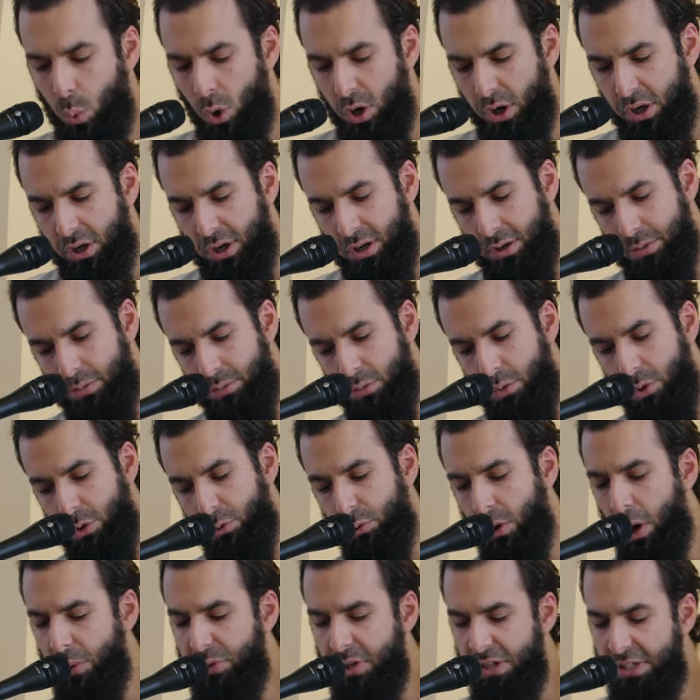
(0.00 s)
work
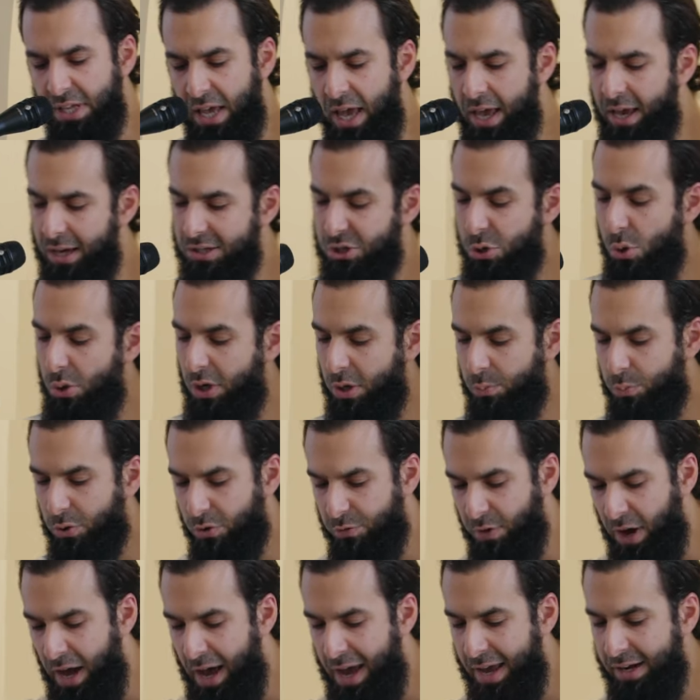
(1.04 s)
throughout the day so you can
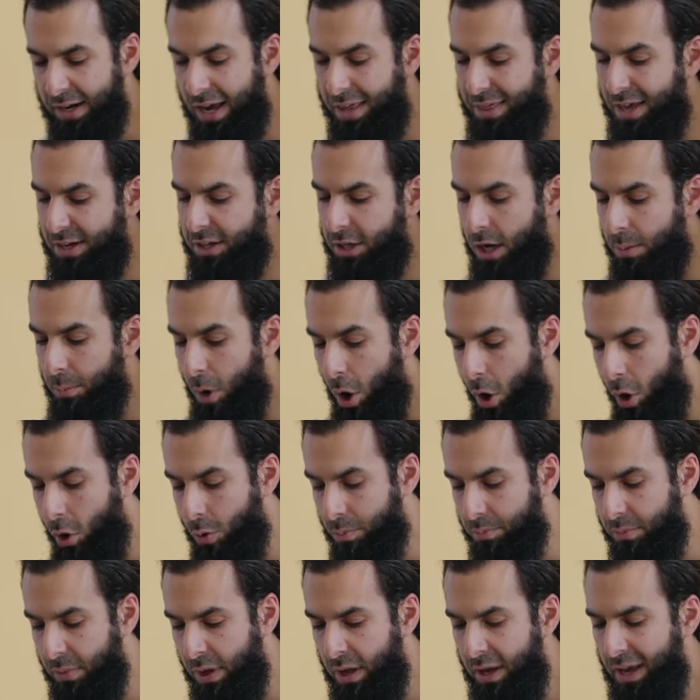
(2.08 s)
provide and then come
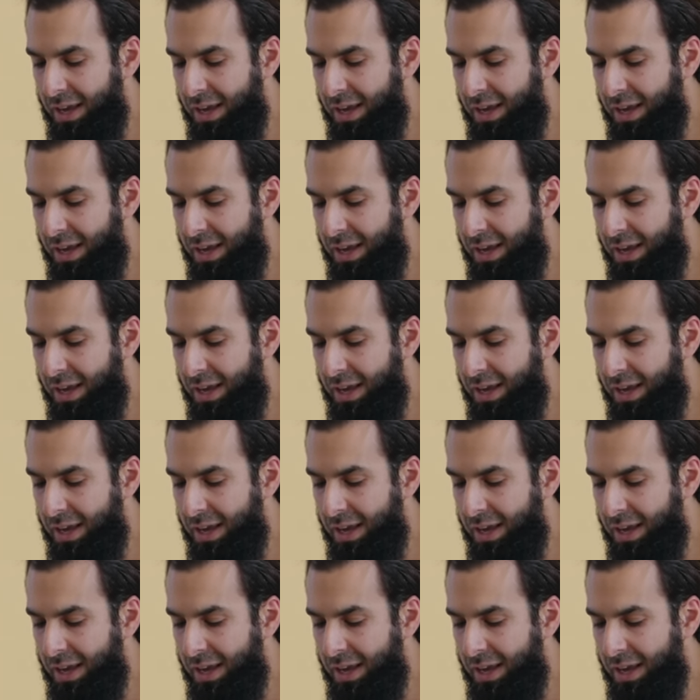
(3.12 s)
home